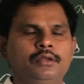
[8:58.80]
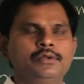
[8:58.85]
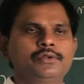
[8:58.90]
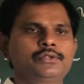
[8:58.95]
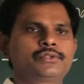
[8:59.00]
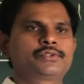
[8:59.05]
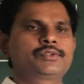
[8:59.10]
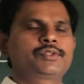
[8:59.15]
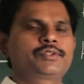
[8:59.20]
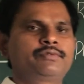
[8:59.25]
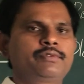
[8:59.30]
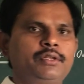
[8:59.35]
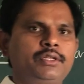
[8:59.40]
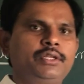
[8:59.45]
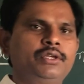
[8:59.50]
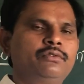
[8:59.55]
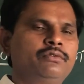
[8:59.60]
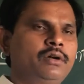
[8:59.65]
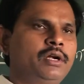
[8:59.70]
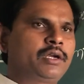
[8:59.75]
so it
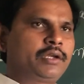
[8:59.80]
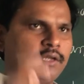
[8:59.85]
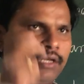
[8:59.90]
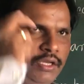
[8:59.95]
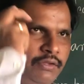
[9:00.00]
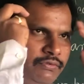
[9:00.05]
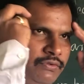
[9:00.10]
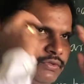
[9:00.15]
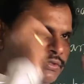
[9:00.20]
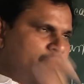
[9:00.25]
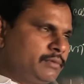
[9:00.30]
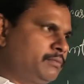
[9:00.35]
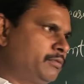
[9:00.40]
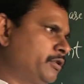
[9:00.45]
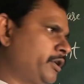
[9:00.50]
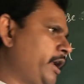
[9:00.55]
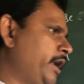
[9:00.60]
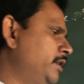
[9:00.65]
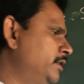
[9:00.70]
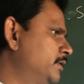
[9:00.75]
will give a relief to the
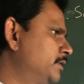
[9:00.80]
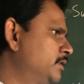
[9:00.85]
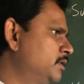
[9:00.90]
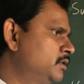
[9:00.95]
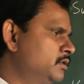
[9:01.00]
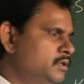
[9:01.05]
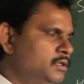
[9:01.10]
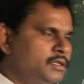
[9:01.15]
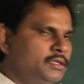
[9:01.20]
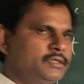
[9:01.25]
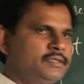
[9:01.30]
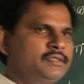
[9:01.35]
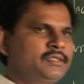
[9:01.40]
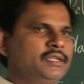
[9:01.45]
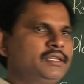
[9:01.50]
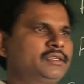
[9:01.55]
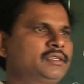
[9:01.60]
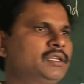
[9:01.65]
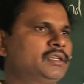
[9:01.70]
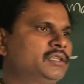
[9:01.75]
brain.
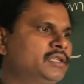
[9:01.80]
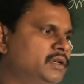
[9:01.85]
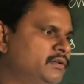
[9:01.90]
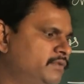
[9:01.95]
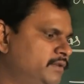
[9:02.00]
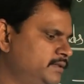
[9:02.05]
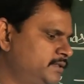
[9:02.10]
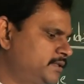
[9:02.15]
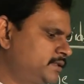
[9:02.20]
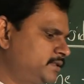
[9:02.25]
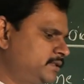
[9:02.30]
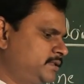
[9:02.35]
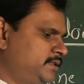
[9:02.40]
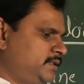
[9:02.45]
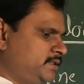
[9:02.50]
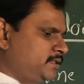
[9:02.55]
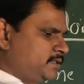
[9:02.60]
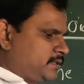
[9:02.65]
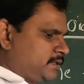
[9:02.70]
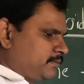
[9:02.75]
Central nervous
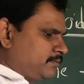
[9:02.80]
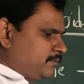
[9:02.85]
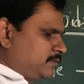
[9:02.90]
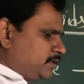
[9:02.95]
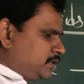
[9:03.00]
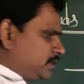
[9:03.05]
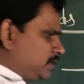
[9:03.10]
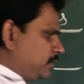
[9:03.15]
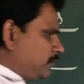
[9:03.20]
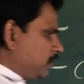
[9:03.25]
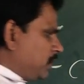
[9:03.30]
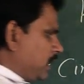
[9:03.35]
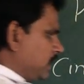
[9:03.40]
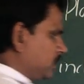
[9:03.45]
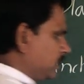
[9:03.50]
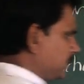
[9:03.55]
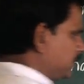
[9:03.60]
system stimulant.